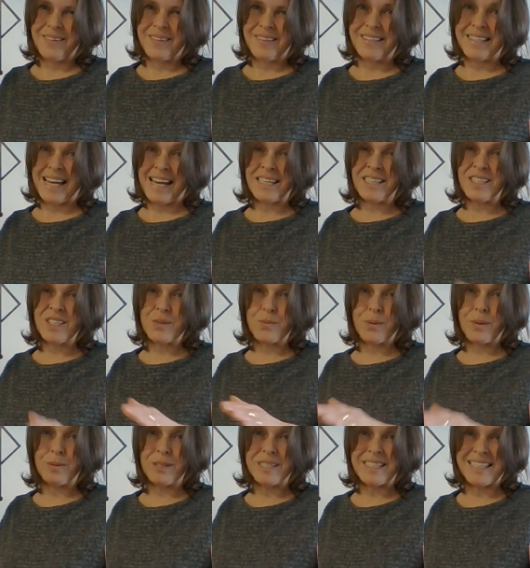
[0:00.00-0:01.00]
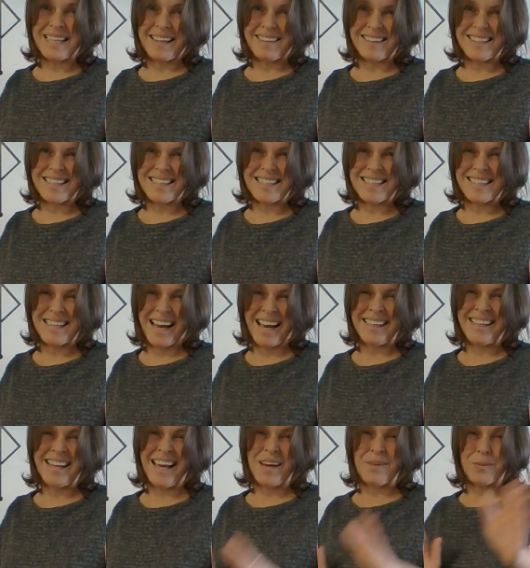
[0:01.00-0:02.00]
Next, we will set this
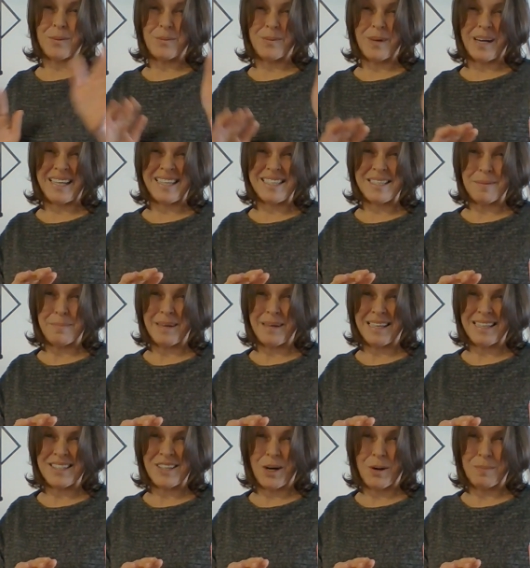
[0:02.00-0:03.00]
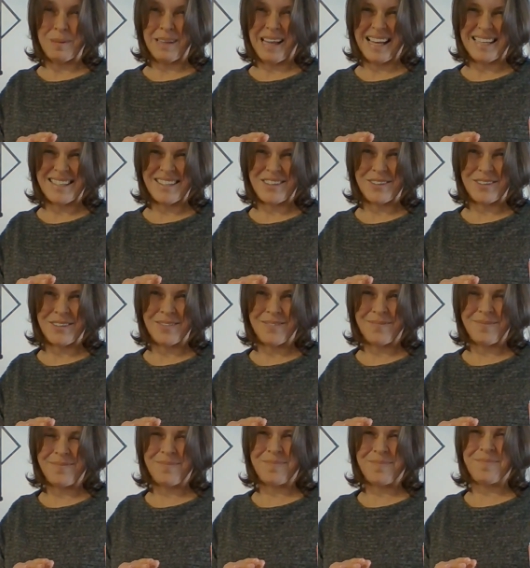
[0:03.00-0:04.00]
aside and we're ready to mix our plaster.
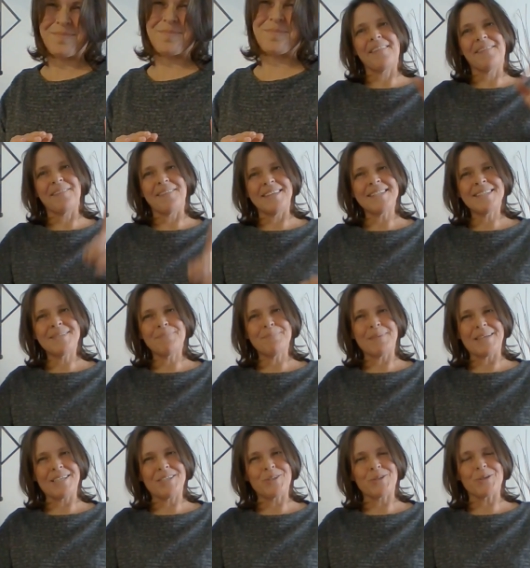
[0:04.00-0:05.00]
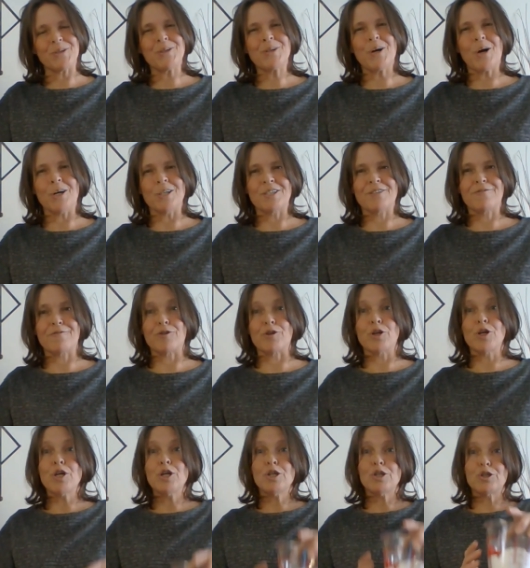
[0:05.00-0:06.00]
And this mixture calls
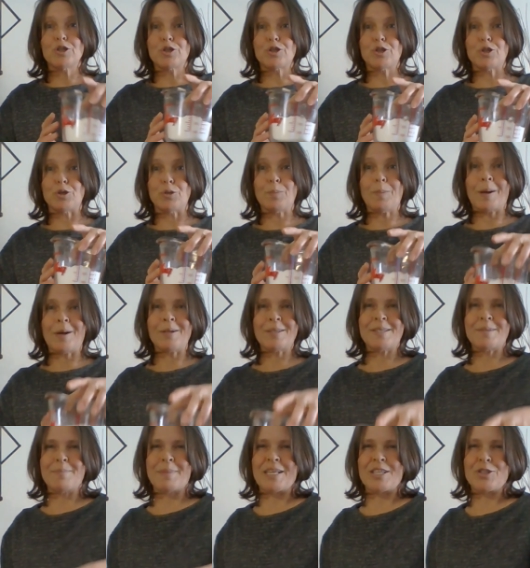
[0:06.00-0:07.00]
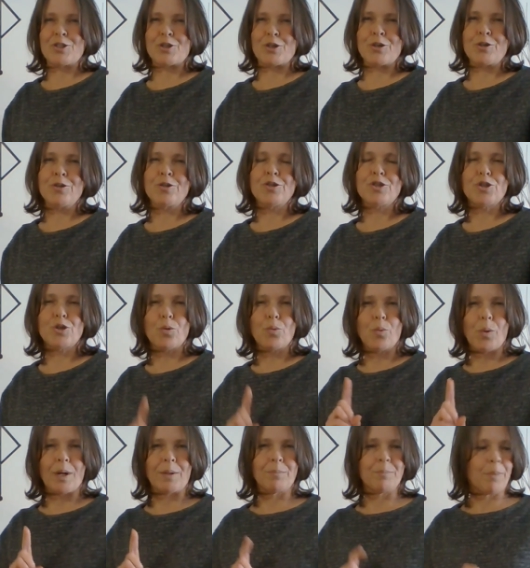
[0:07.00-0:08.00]
for 2 parts mixture to
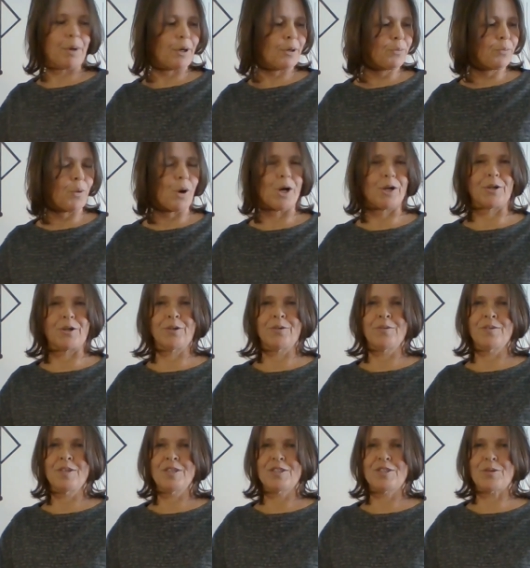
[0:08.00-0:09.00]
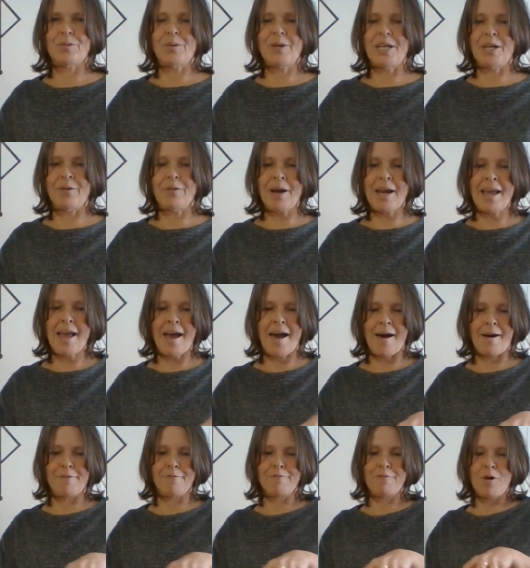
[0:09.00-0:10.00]
1 part water. So here I
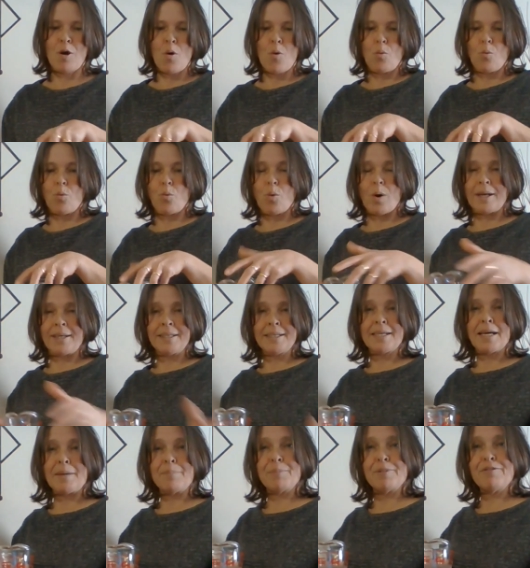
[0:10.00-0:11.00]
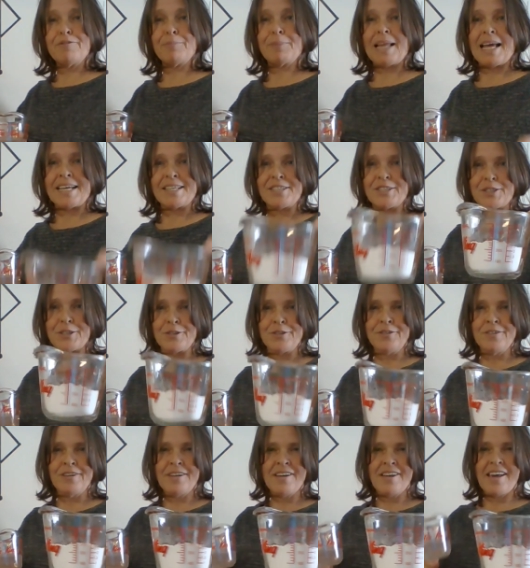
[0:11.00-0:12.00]
have 1 cup of plaster
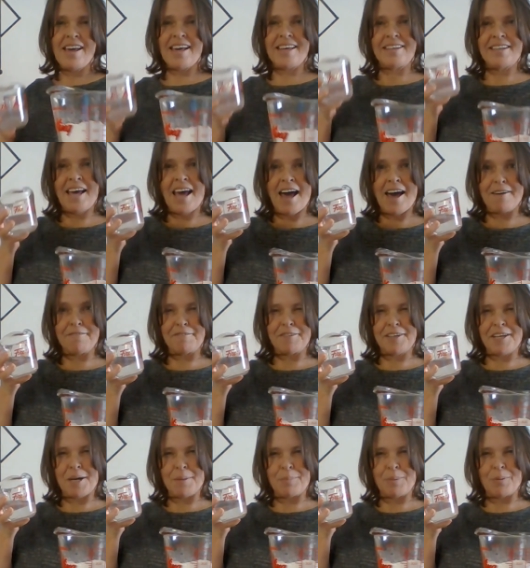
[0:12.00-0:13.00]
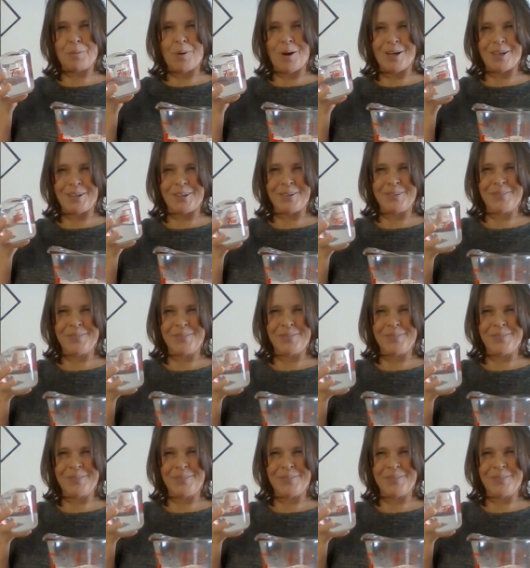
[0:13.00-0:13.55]
and a half a cup of water.